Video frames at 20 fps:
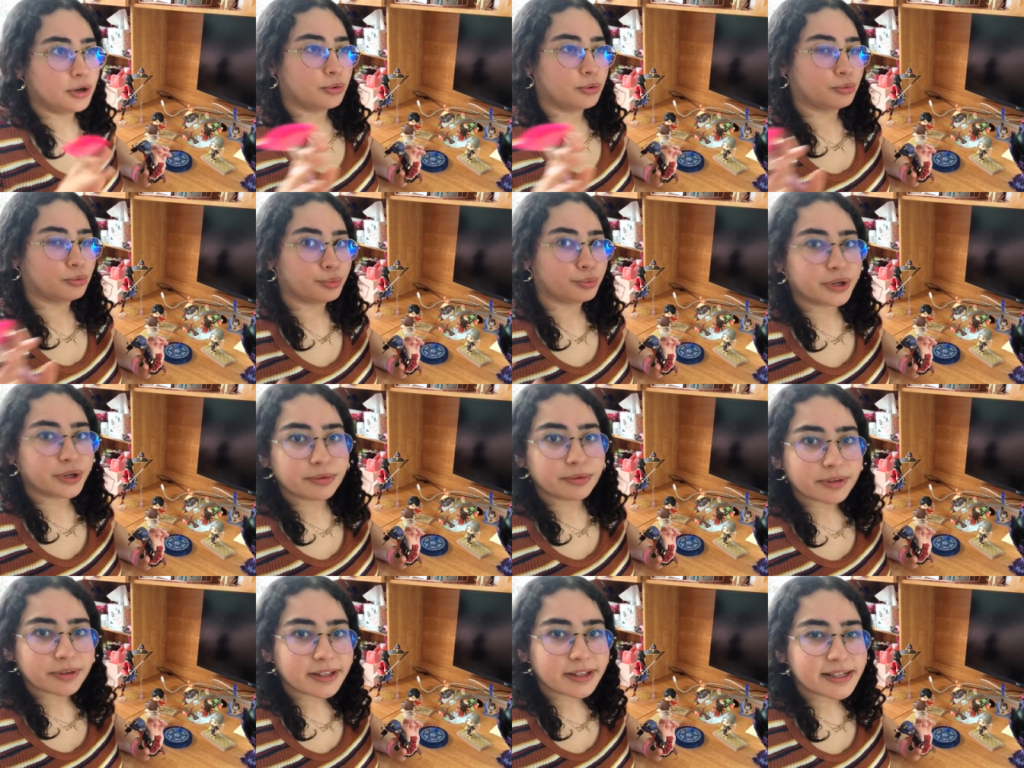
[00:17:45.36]

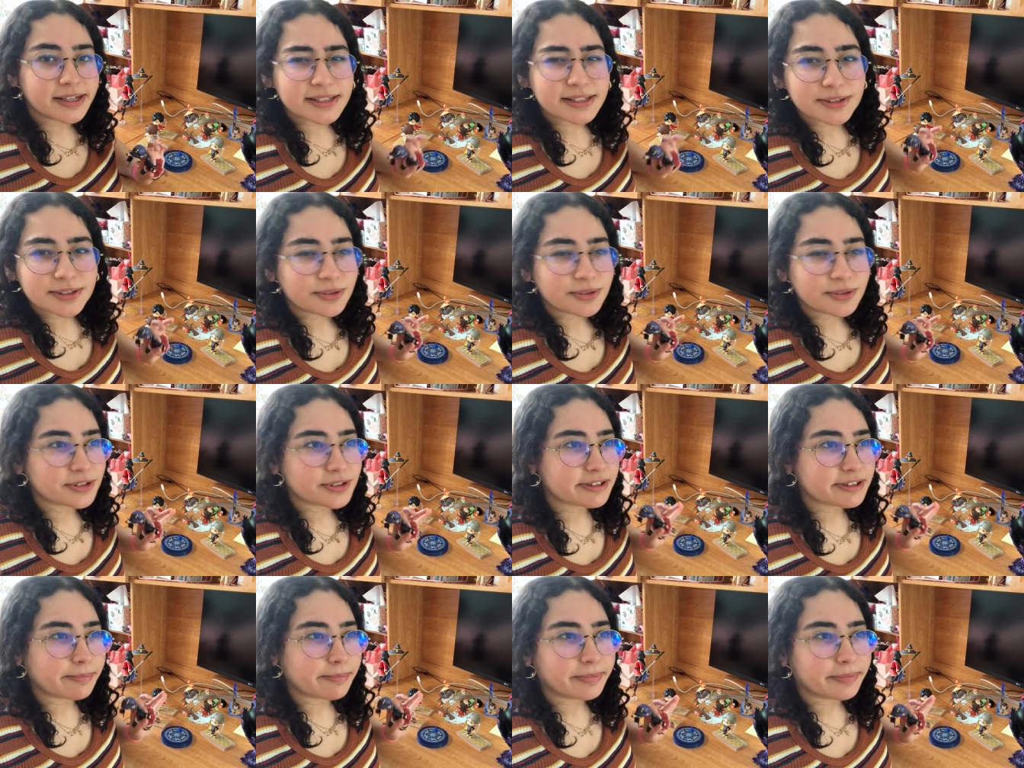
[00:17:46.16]
re-release or
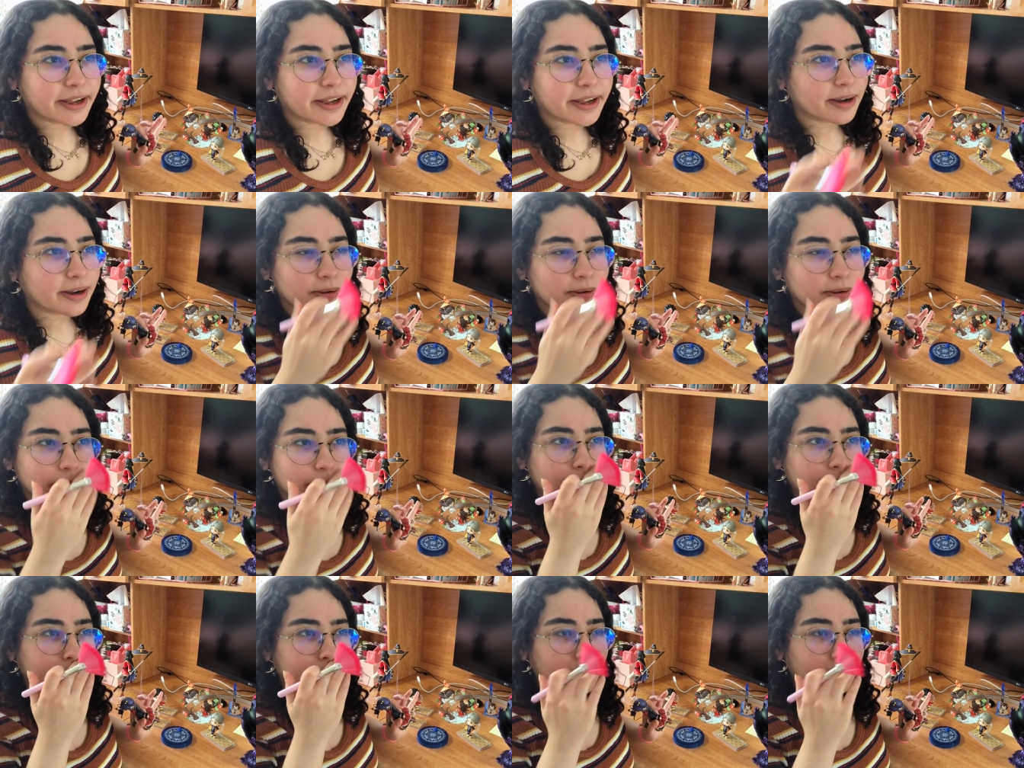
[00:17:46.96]
something,
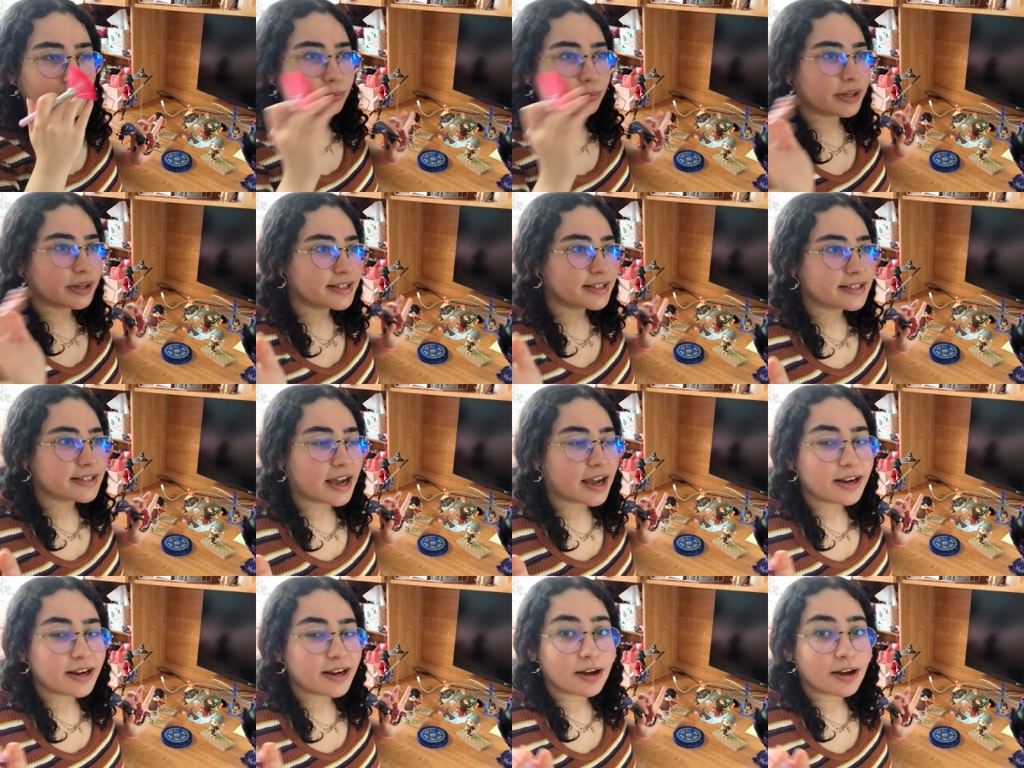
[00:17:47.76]
or
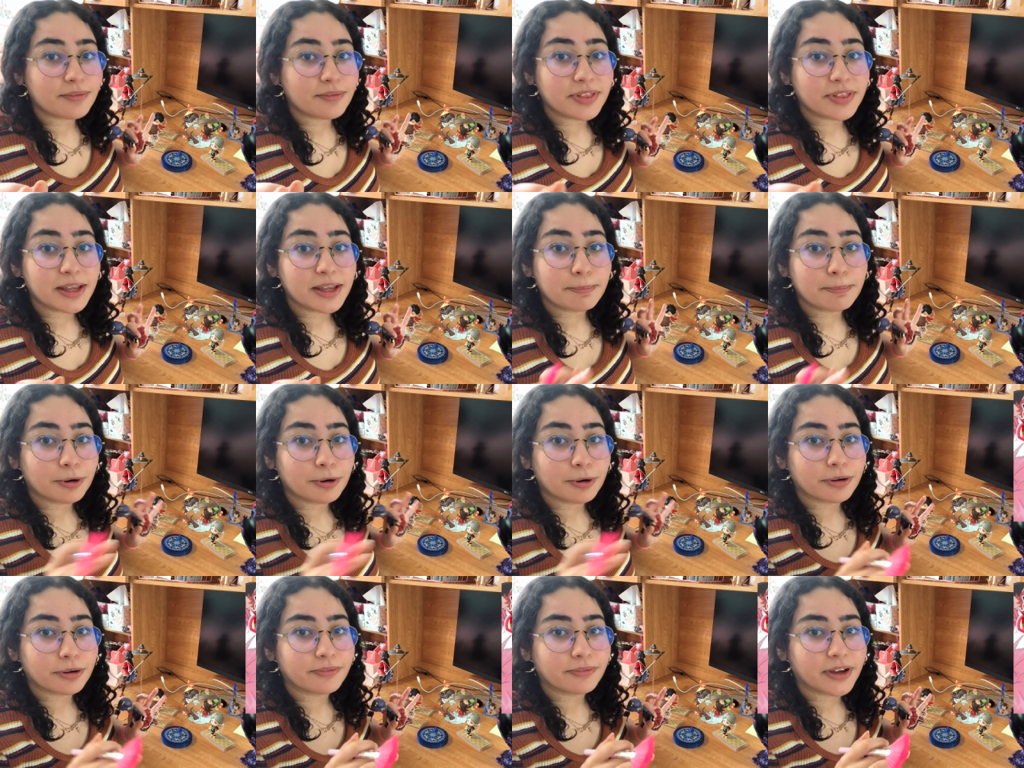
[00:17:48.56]
redesign of the
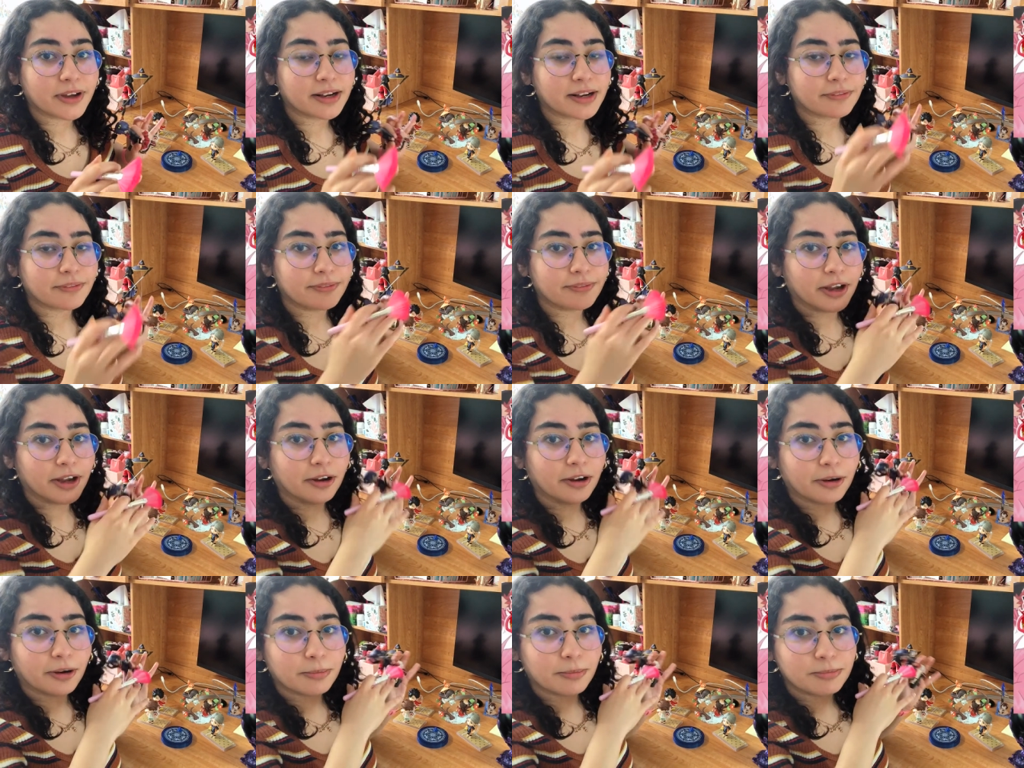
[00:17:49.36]
perfect
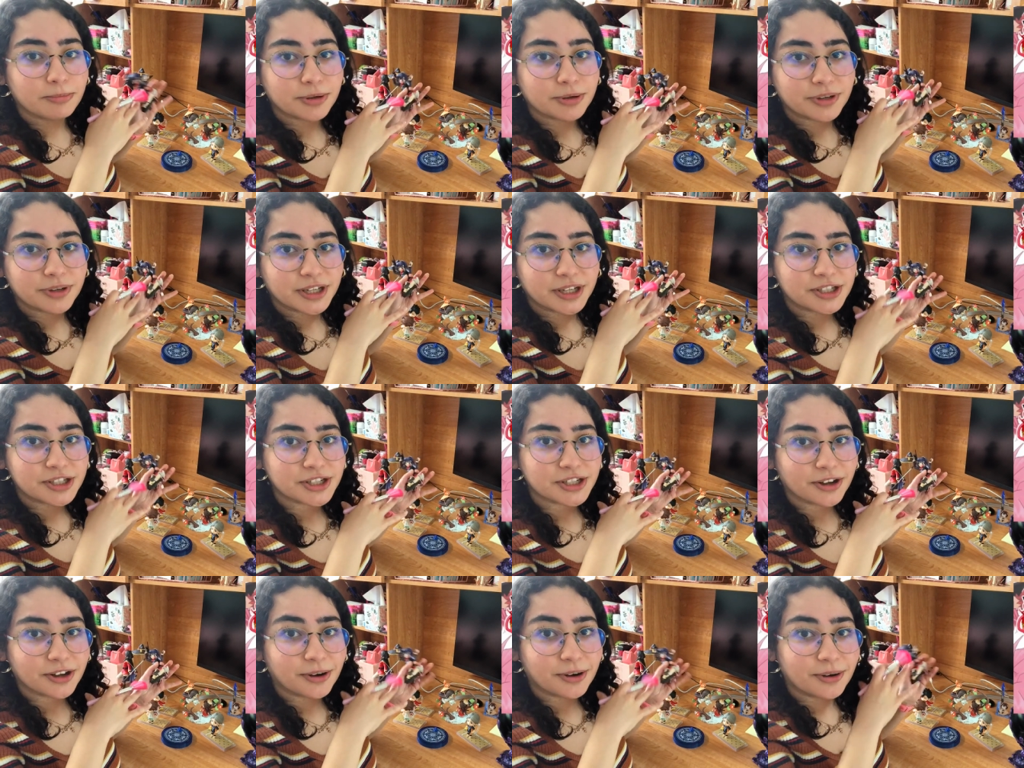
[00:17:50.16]
figure Mew
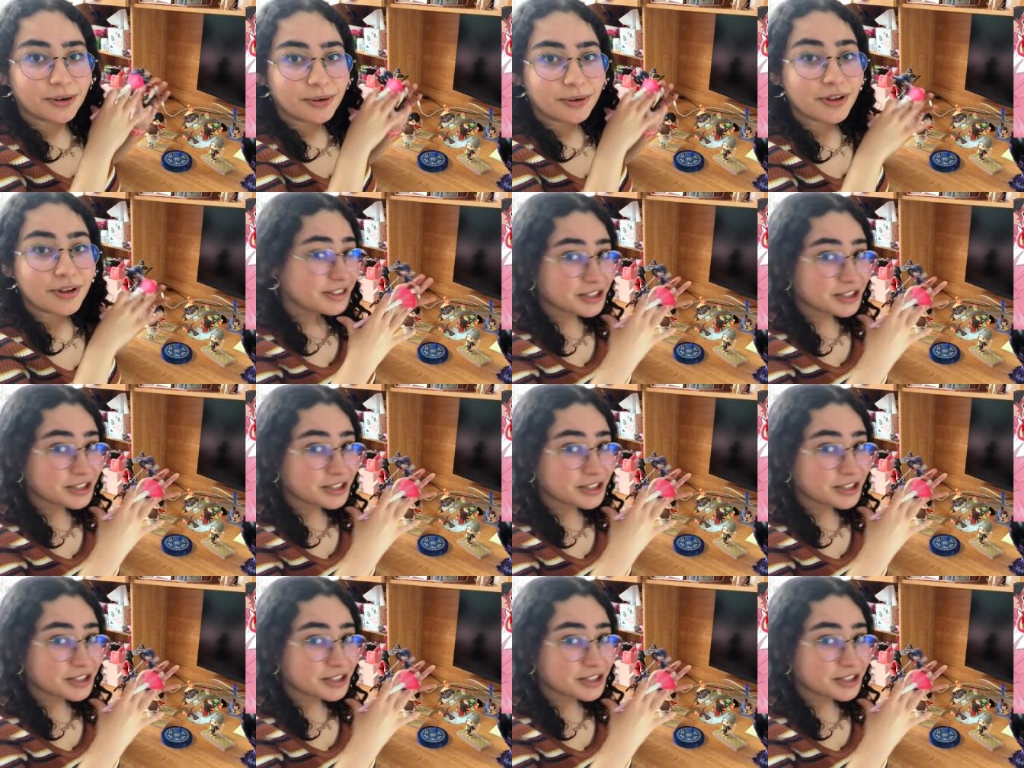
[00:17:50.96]
Ichigo.